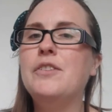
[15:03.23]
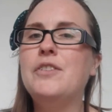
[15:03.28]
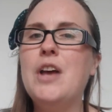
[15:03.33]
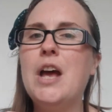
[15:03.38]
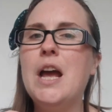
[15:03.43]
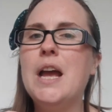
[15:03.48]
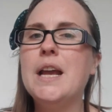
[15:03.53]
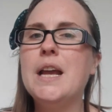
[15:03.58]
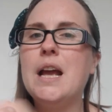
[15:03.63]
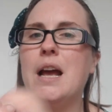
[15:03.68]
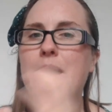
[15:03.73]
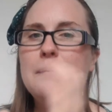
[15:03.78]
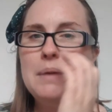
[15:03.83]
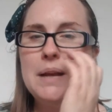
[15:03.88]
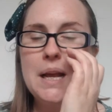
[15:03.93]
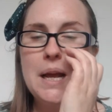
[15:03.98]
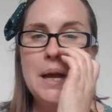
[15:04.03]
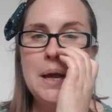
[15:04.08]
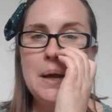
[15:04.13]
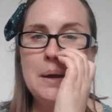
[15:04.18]
dyeing coming
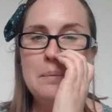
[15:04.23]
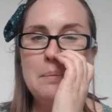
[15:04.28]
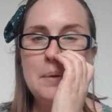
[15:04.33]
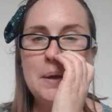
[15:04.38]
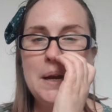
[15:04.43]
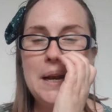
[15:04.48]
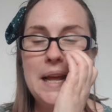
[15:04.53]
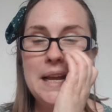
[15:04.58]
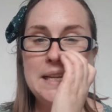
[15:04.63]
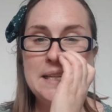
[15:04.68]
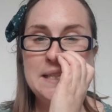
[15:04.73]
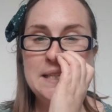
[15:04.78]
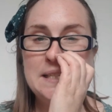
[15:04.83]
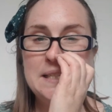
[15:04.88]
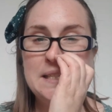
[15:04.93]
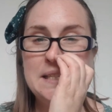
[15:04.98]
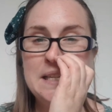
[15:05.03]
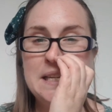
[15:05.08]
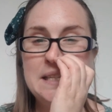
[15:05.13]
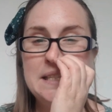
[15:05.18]
up,
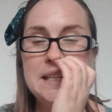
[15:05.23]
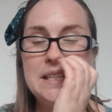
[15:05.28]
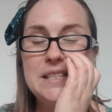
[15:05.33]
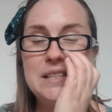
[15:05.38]
lace knitting.